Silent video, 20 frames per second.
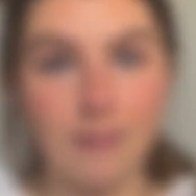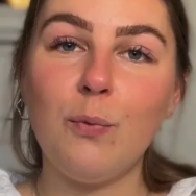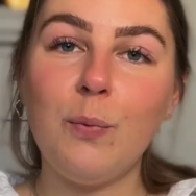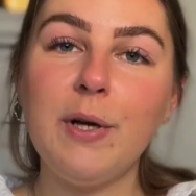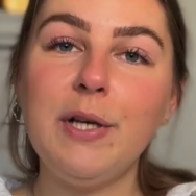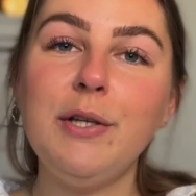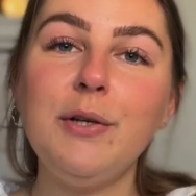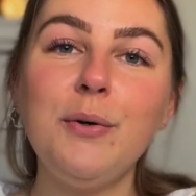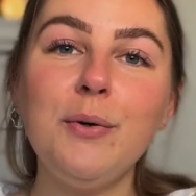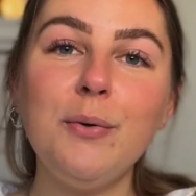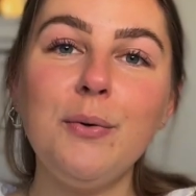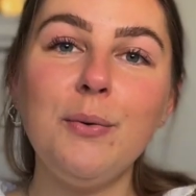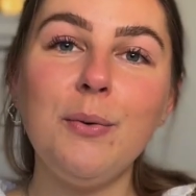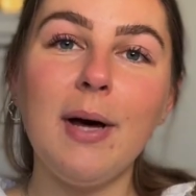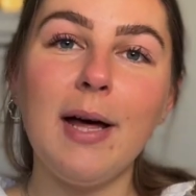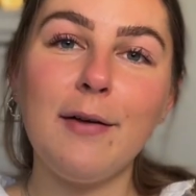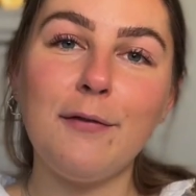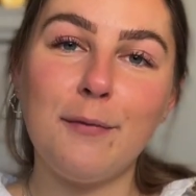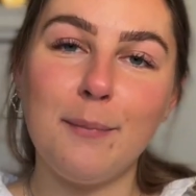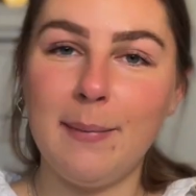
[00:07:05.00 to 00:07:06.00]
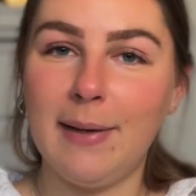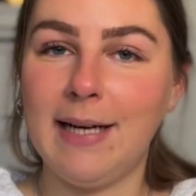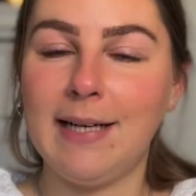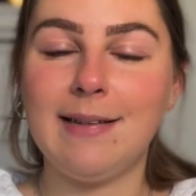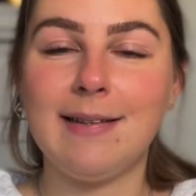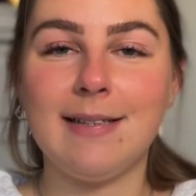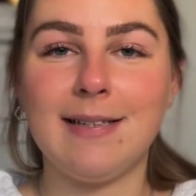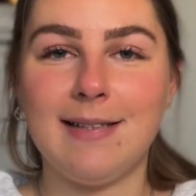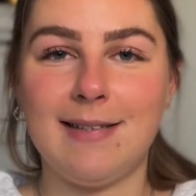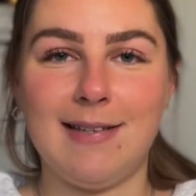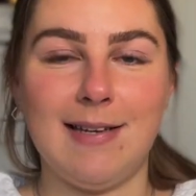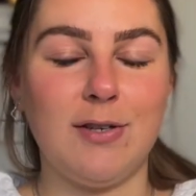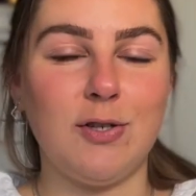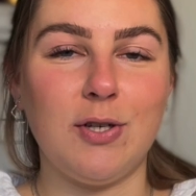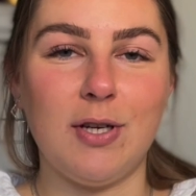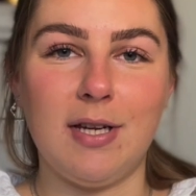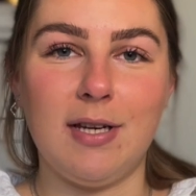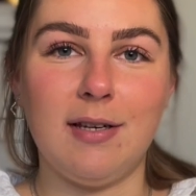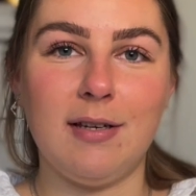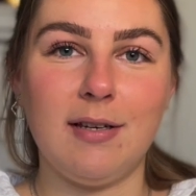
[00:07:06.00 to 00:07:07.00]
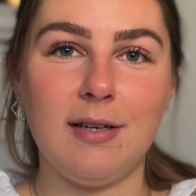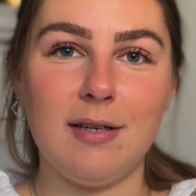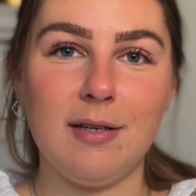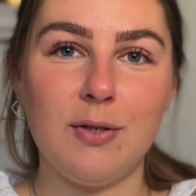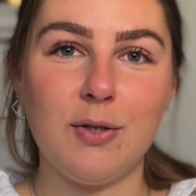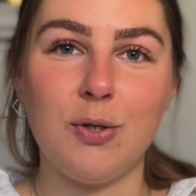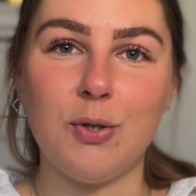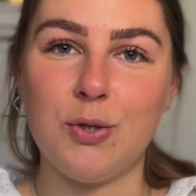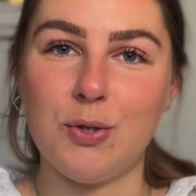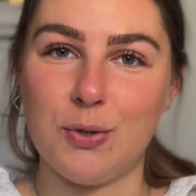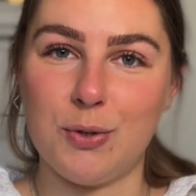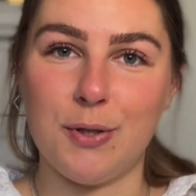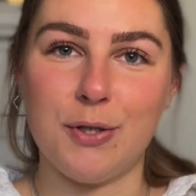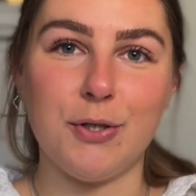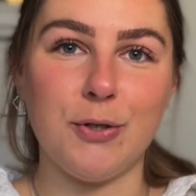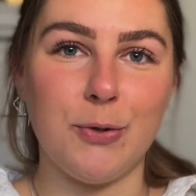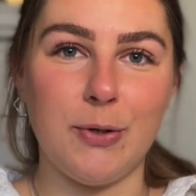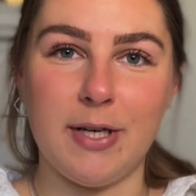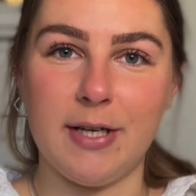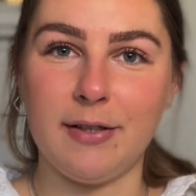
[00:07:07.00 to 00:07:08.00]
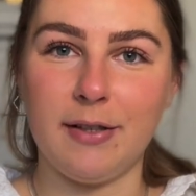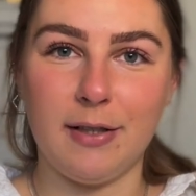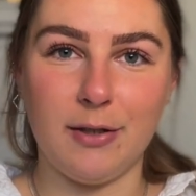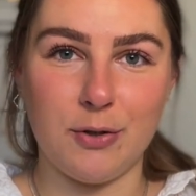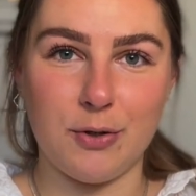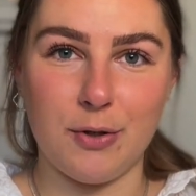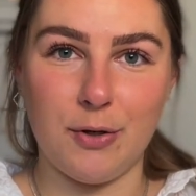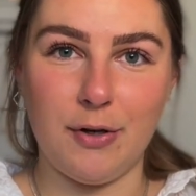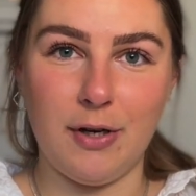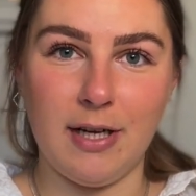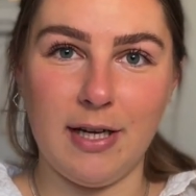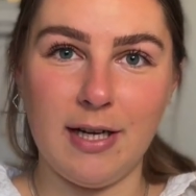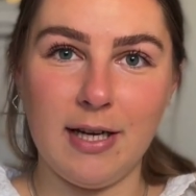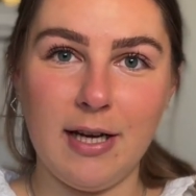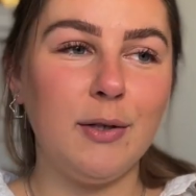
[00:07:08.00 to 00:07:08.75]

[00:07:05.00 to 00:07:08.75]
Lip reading: When you have made the decision to start your healing journey,